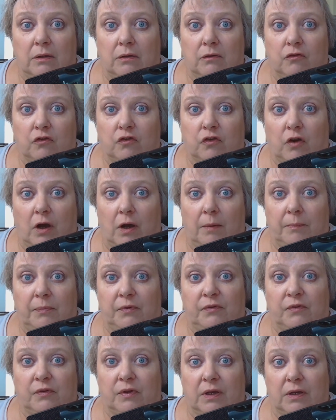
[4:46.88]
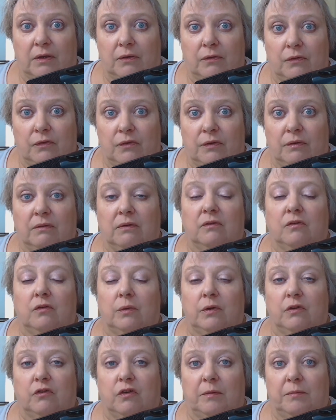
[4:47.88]
job skills
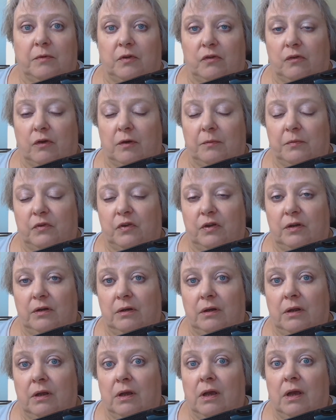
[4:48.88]
to a job description,